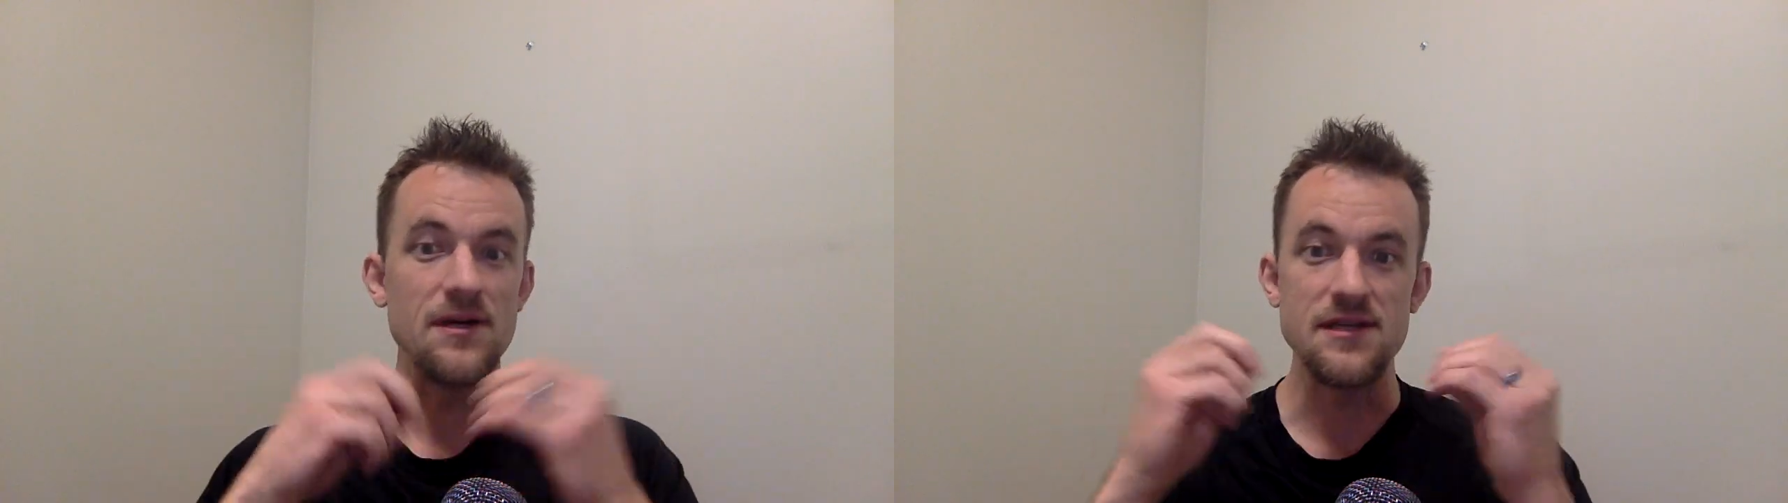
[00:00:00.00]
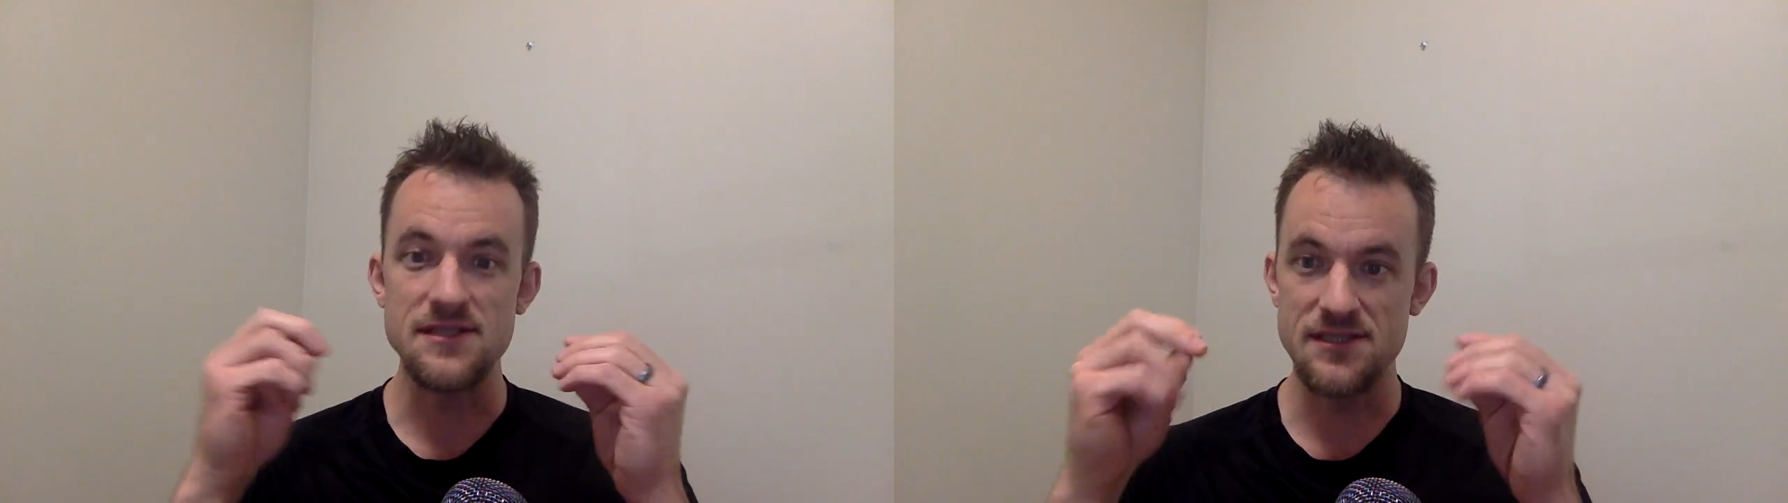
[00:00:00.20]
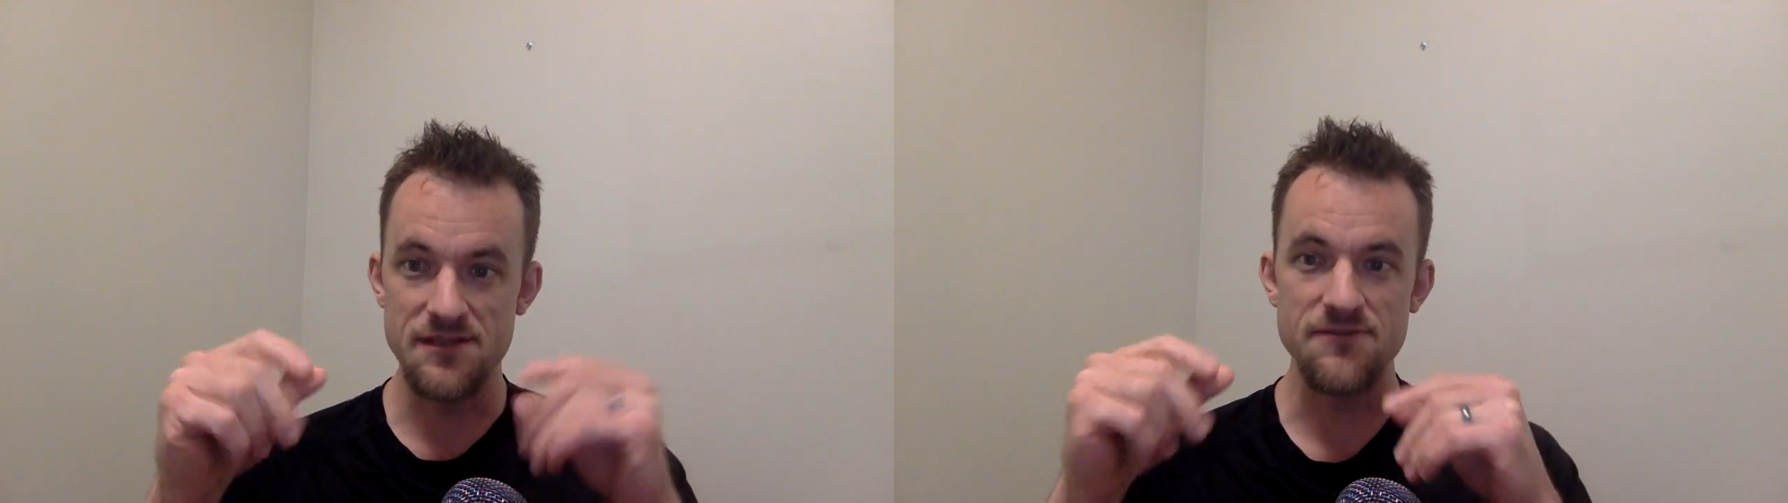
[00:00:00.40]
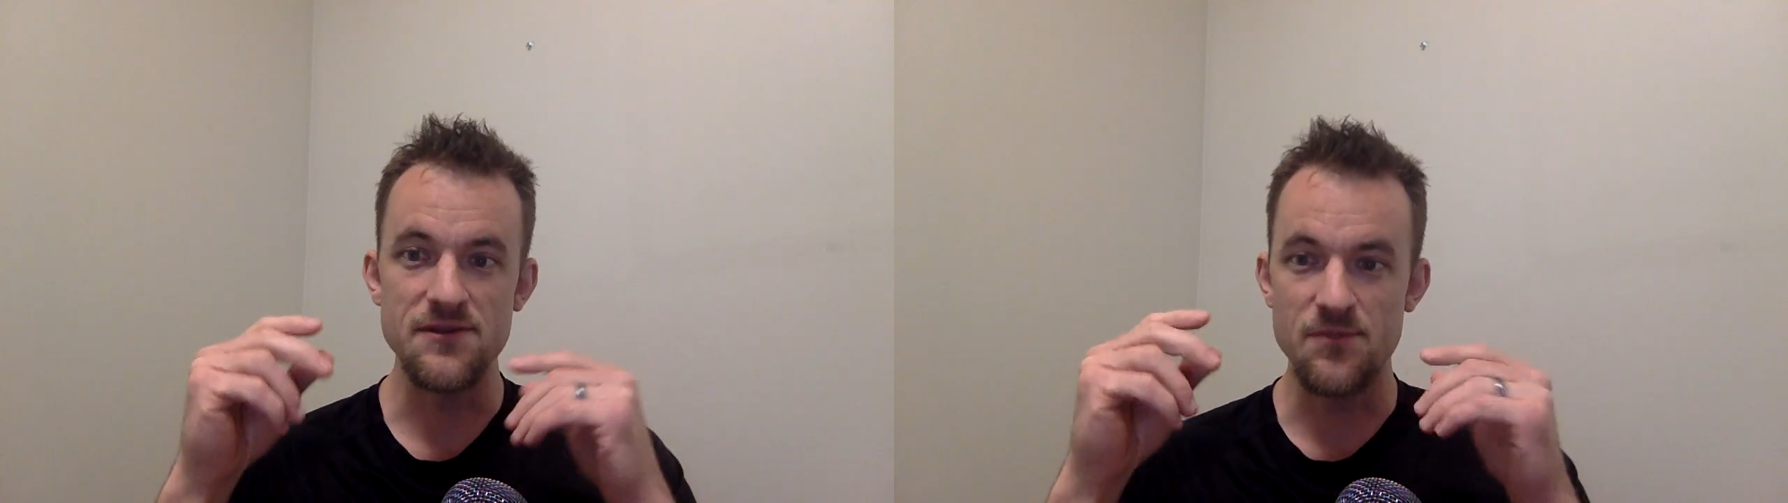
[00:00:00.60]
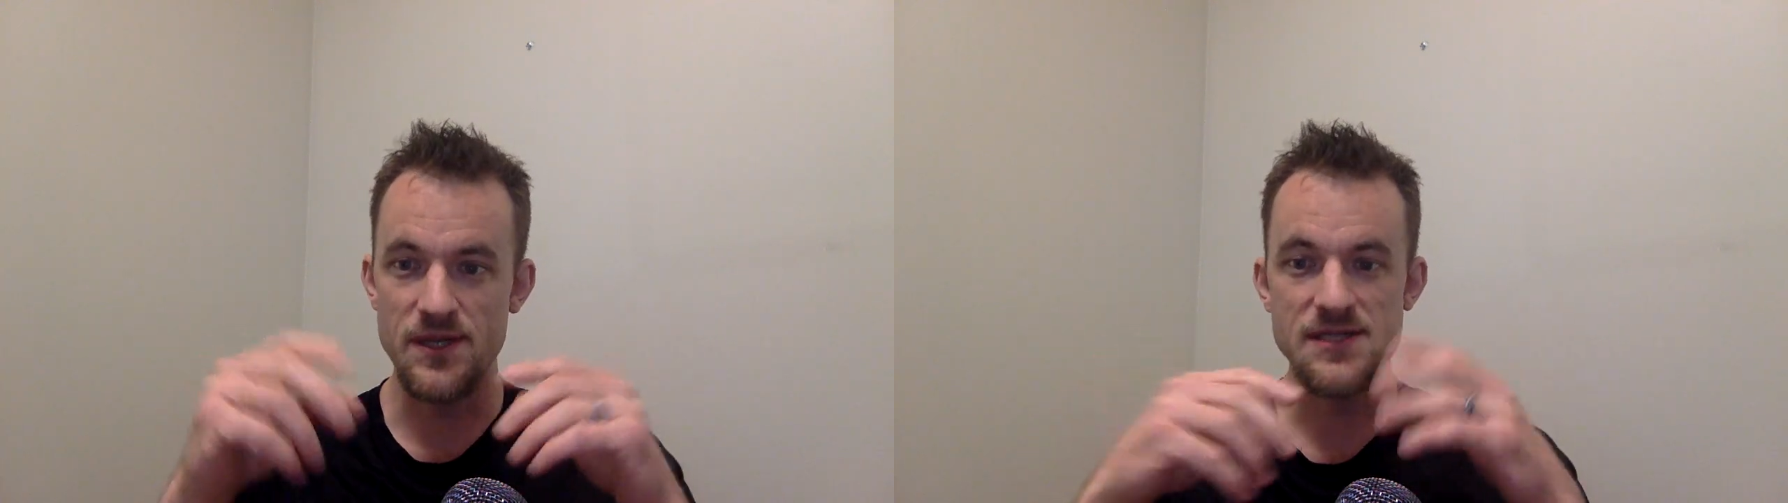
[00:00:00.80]
where it's
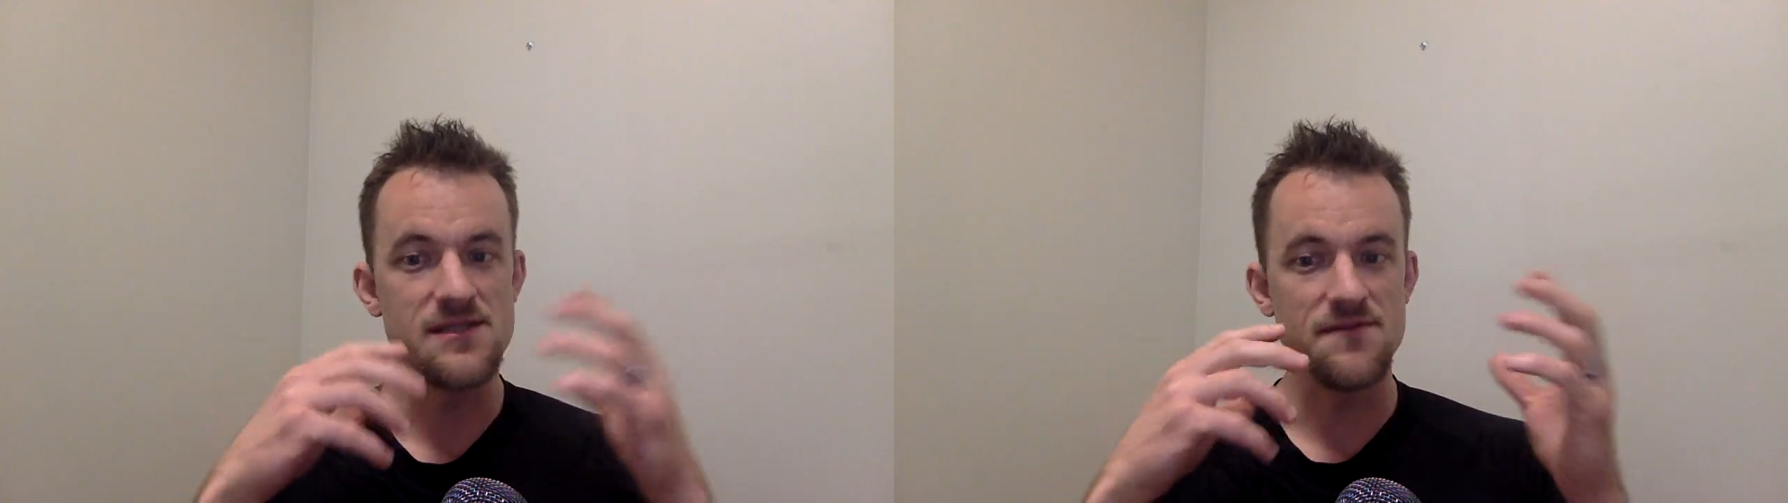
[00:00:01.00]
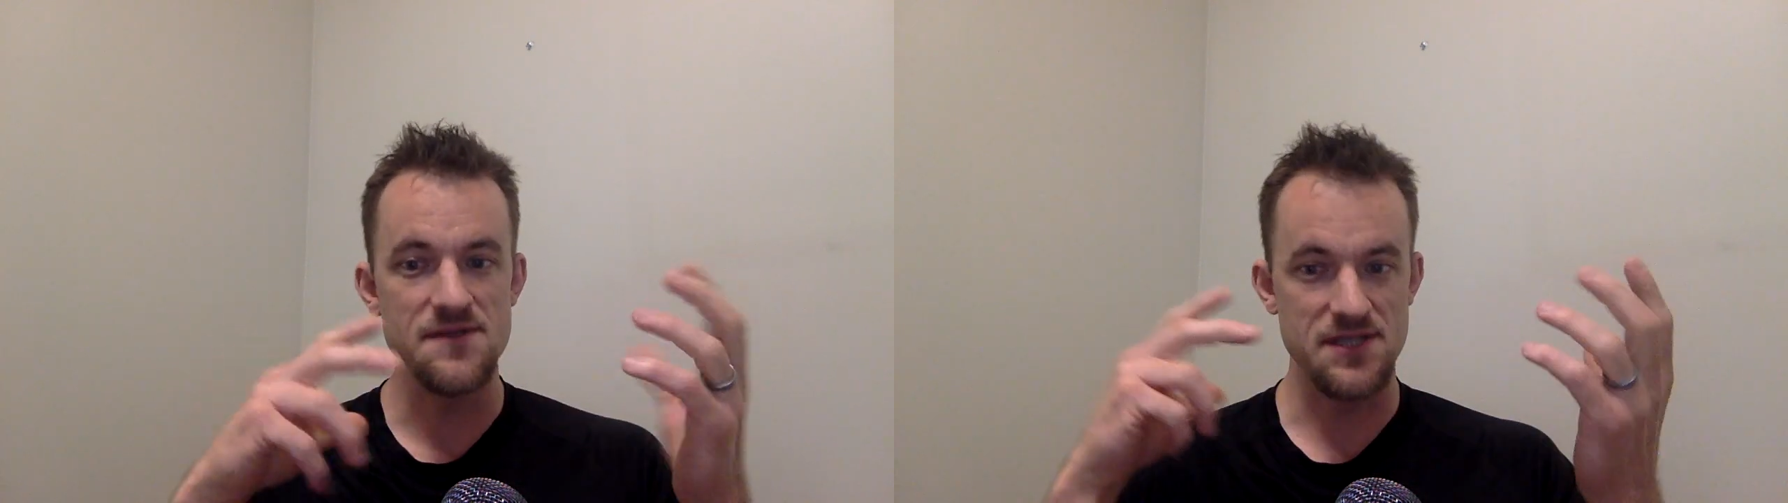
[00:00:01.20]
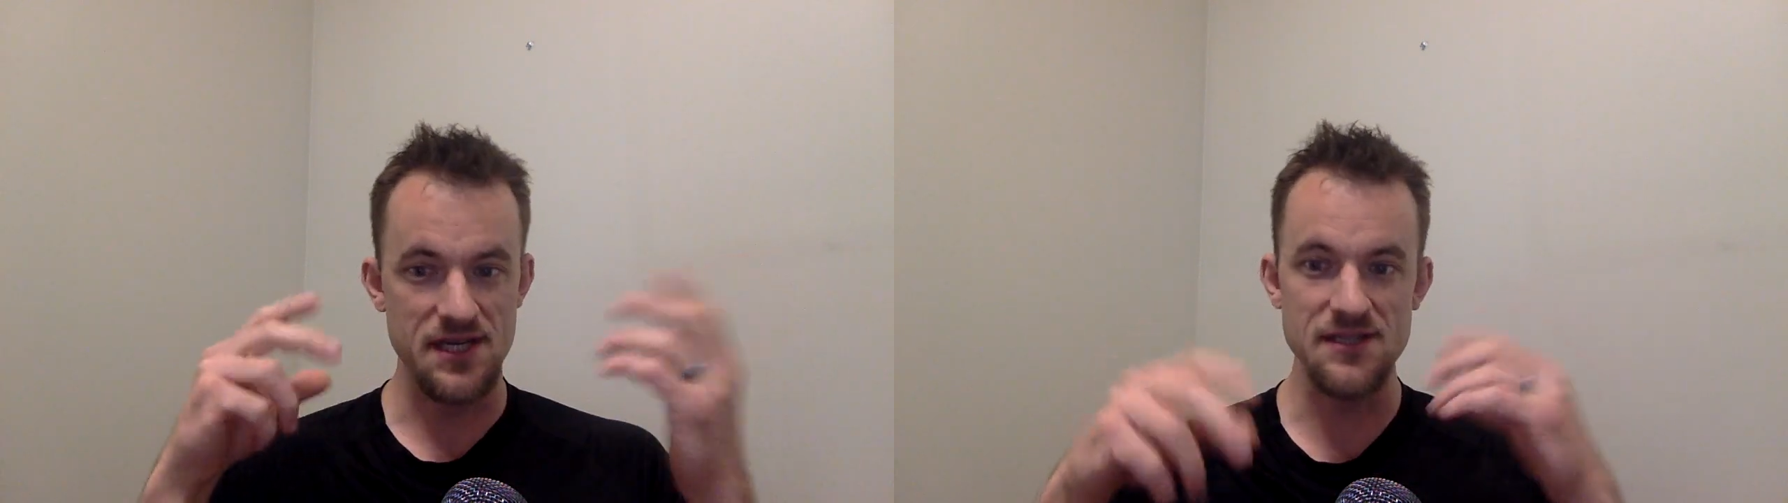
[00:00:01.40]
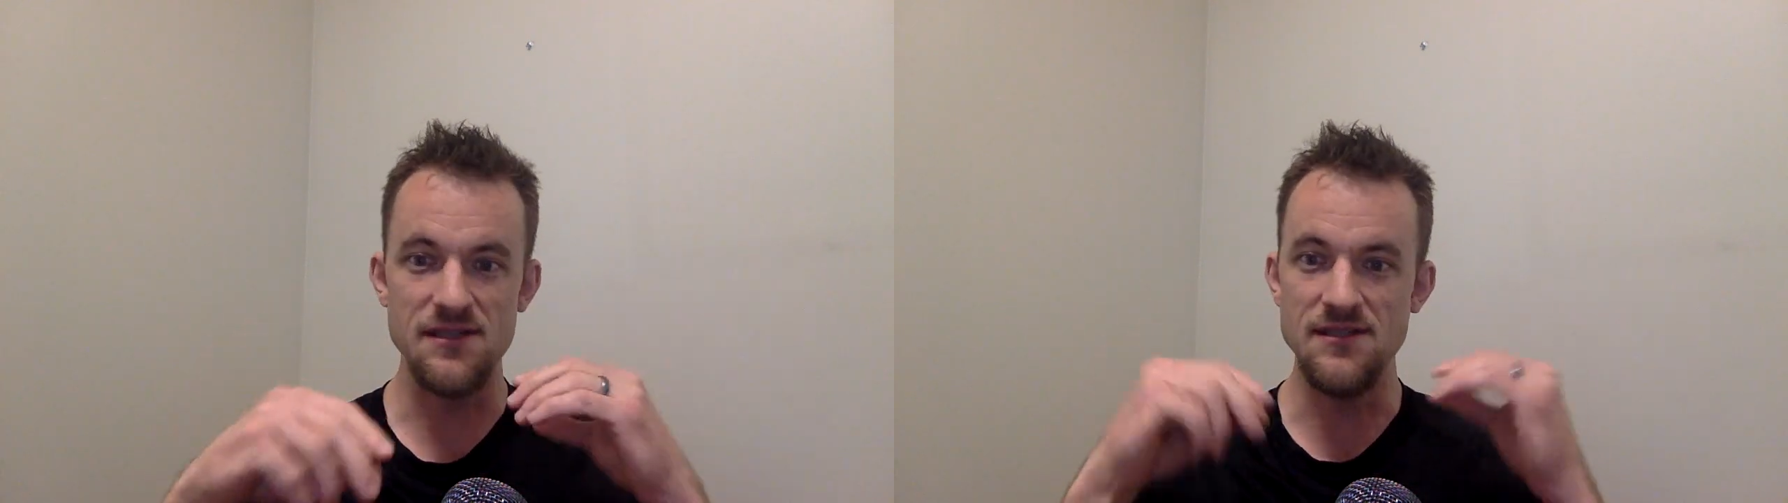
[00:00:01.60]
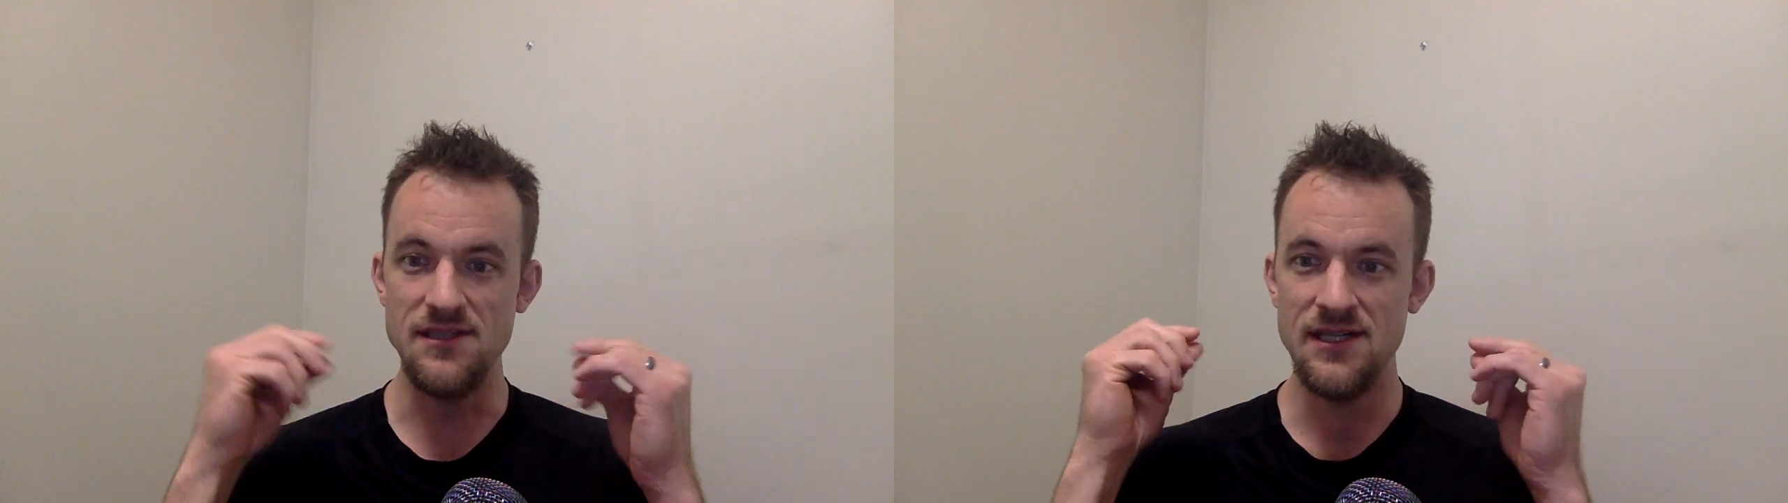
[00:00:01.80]
different pieces of the
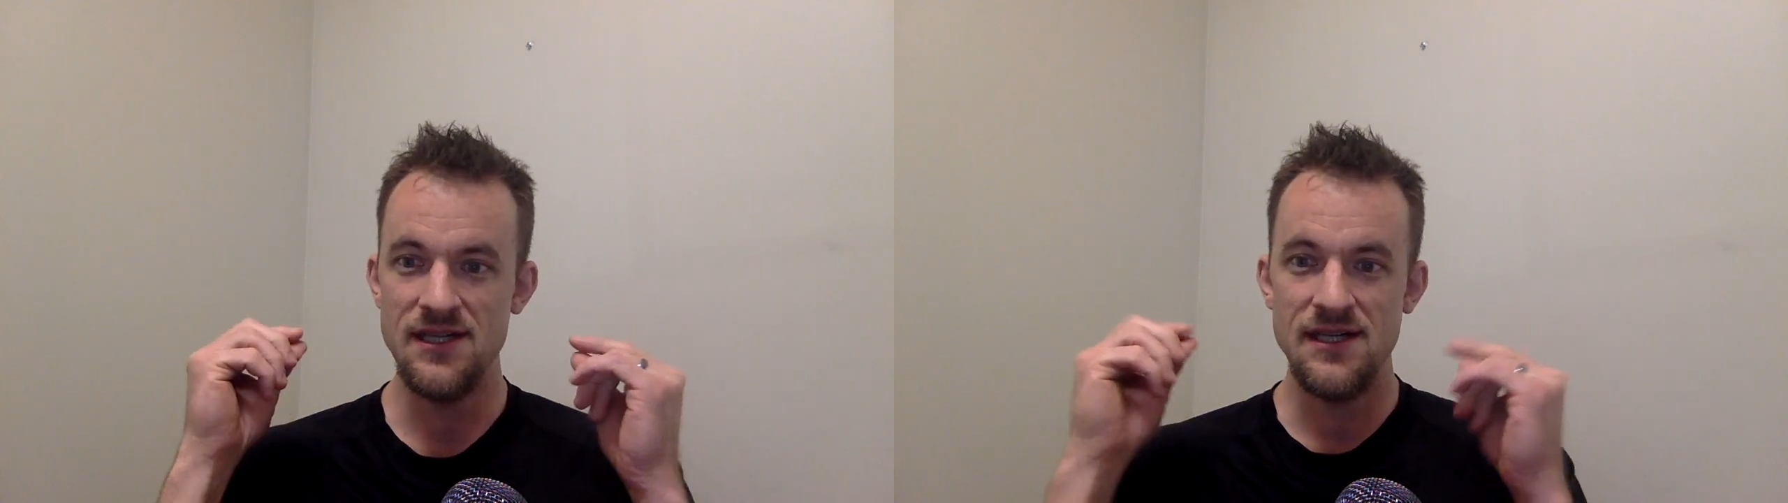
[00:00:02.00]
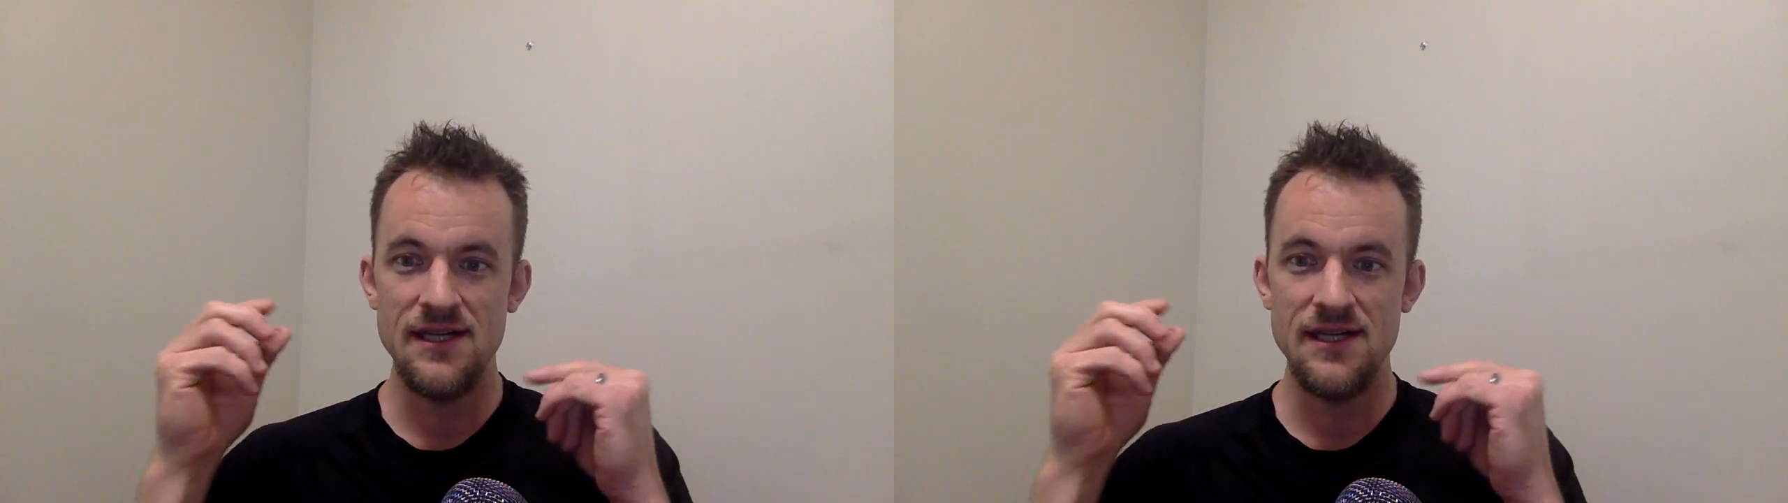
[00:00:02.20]
skill,